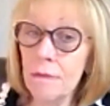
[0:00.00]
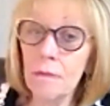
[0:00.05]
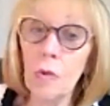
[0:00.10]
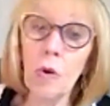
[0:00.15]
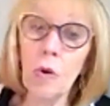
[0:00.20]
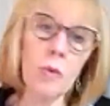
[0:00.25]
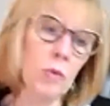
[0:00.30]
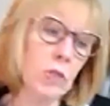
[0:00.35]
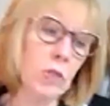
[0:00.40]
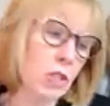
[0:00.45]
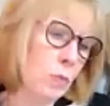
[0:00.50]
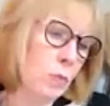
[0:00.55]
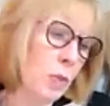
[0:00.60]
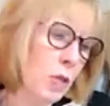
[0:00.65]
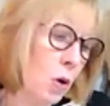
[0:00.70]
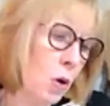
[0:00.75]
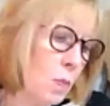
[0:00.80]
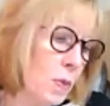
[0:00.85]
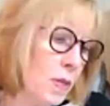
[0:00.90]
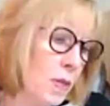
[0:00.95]
or would you be
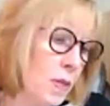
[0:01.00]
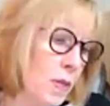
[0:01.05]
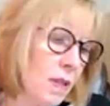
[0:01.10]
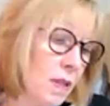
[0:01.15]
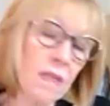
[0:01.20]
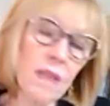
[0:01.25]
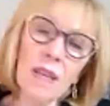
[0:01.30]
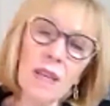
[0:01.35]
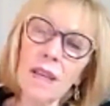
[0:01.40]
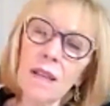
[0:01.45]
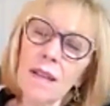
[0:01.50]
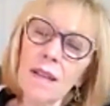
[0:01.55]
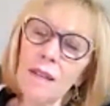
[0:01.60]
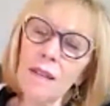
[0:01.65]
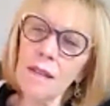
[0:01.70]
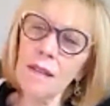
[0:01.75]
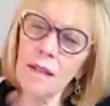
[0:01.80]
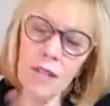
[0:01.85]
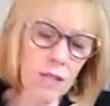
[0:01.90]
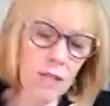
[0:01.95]
open to think
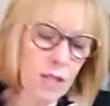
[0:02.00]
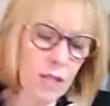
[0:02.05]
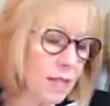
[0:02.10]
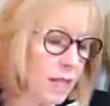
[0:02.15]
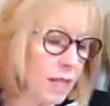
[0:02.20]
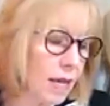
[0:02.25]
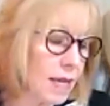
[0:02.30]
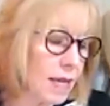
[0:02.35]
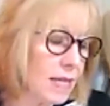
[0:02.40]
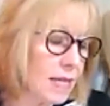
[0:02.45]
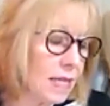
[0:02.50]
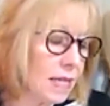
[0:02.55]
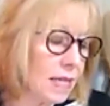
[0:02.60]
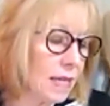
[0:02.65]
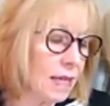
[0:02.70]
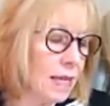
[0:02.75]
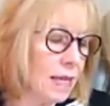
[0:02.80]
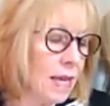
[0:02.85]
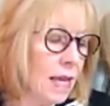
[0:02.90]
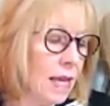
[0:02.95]
to this
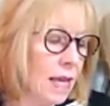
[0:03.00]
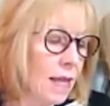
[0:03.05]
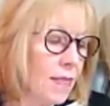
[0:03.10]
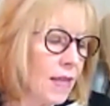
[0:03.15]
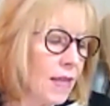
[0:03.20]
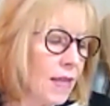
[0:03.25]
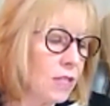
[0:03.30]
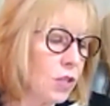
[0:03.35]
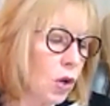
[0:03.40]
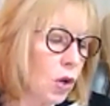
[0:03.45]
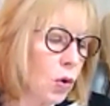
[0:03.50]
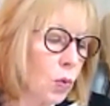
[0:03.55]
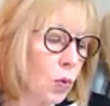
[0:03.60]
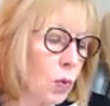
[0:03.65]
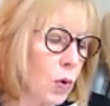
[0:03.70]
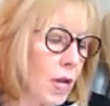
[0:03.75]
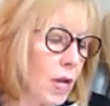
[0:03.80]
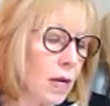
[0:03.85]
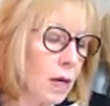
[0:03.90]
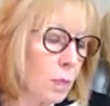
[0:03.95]
idea? That's a
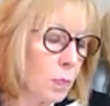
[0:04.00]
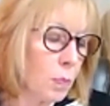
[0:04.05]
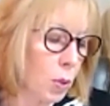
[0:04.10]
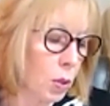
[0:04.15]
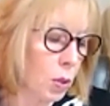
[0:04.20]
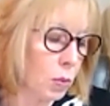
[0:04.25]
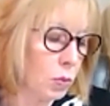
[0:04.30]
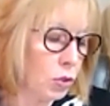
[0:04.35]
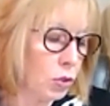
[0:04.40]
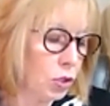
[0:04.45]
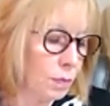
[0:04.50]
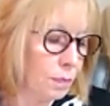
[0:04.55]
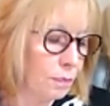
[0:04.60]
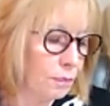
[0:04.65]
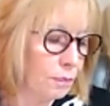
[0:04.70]
great approach.